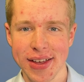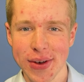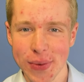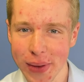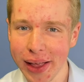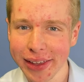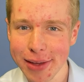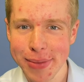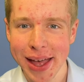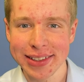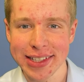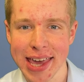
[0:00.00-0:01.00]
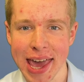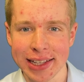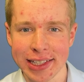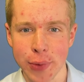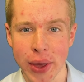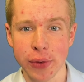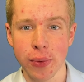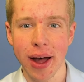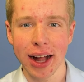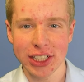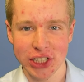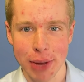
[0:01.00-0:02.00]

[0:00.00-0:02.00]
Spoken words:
Welcome back to Kansas Weather Watch.